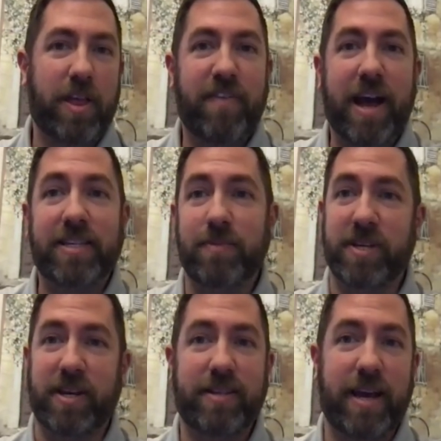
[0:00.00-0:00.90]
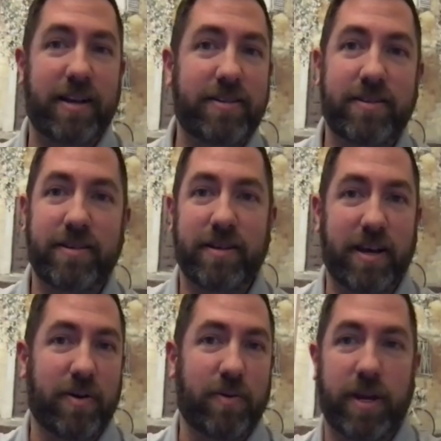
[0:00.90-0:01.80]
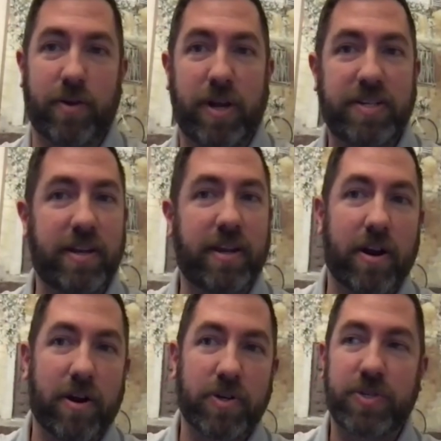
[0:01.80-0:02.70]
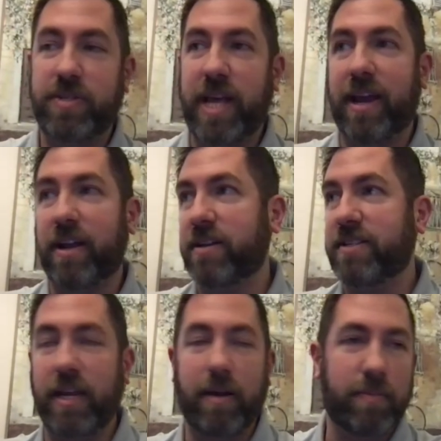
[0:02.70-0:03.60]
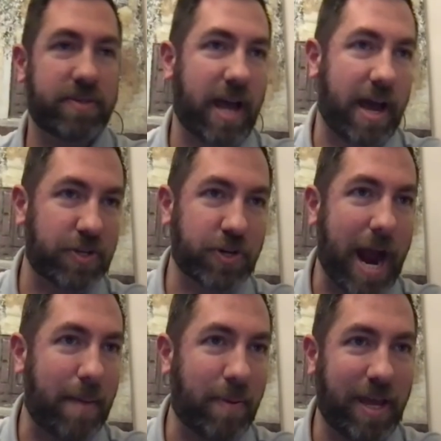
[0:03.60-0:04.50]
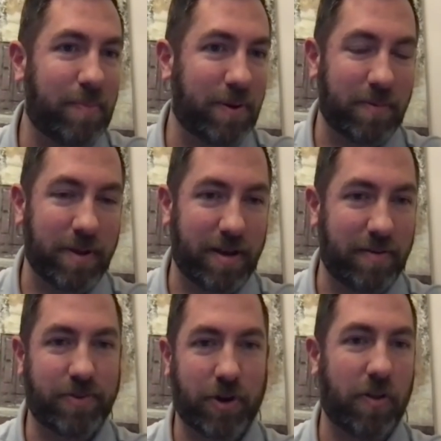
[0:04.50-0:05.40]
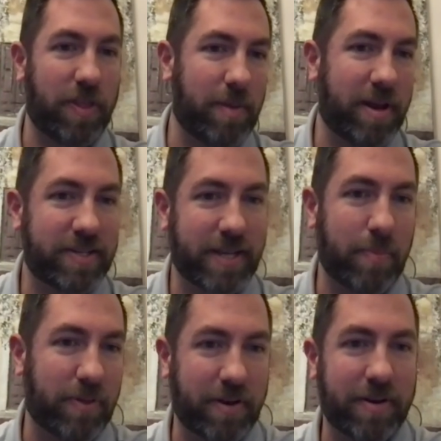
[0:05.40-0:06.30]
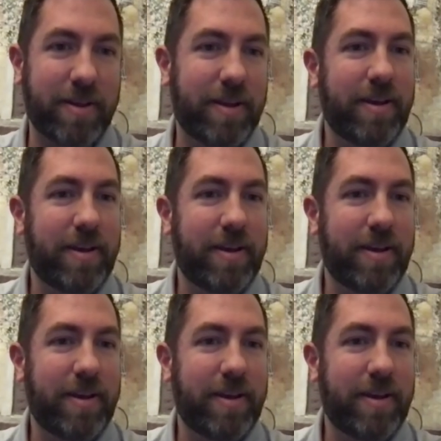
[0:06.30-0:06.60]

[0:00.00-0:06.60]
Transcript: They've had some success in recent years, taking a team's kind of scrap heap and turning them into something.